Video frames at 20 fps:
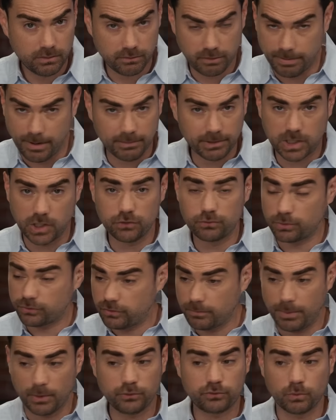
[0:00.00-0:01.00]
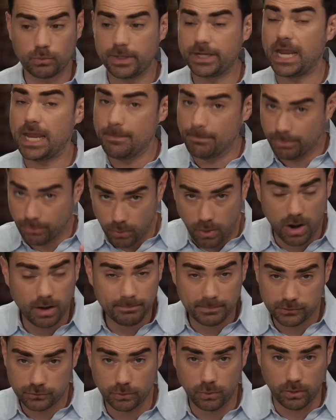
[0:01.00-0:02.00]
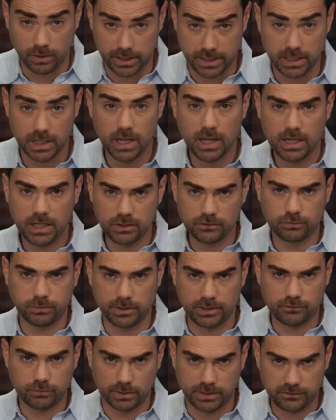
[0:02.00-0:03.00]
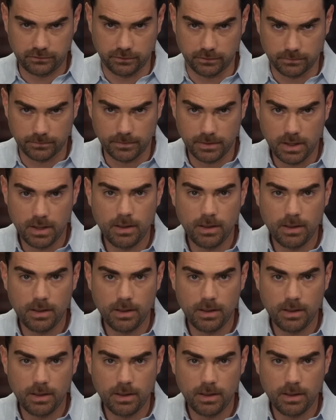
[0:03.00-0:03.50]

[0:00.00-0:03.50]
Republicans were supposed to win a broad majority in 2022.